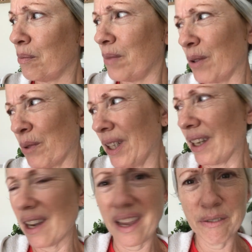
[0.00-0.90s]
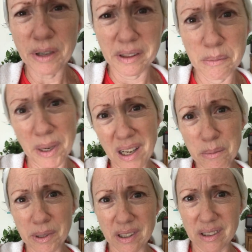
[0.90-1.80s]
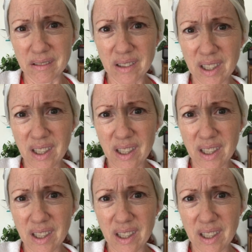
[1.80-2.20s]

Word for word: But really, I have read the Bible and